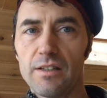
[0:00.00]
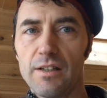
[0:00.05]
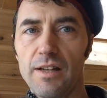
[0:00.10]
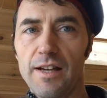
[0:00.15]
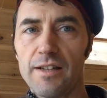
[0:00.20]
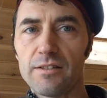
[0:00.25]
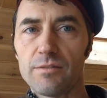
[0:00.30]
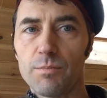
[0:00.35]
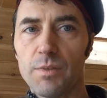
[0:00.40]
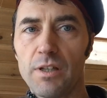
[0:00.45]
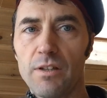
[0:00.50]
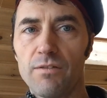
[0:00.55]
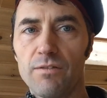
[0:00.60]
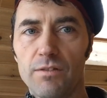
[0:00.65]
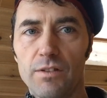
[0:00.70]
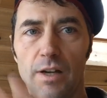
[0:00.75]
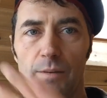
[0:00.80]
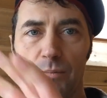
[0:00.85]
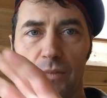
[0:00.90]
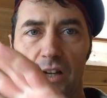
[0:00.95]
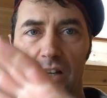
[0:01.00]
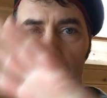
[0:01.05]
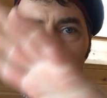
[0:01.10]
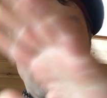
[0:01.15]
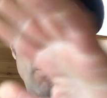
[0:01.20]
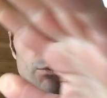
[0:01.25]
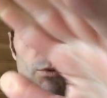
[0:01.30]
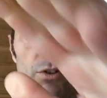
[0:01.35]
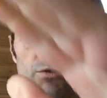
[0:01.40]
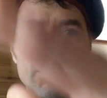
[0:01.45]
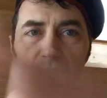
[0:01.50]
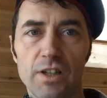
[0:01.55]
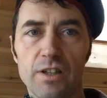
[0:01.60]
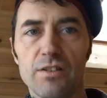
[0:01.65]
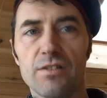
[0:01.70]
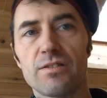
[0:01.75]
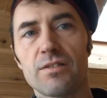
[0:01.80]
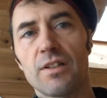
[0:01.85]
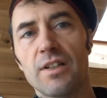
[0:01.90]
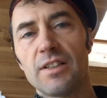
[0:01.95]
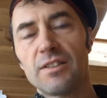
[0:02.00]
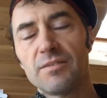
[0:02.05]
ask me. I'm talking about roof kits.